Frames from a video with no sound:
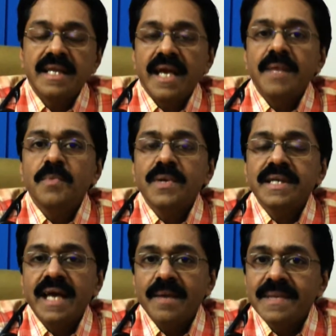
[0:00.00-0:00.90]
Type
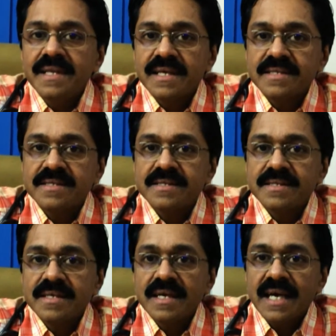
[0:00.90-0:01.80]
1
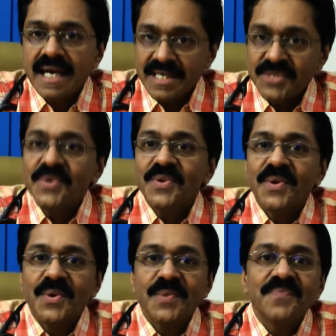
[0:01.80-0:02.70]
diabetes, as you
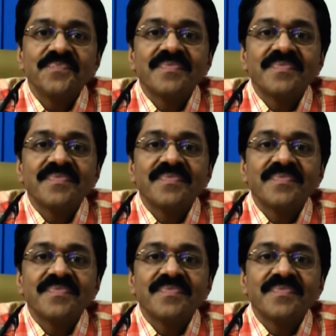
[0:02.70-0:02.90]
know,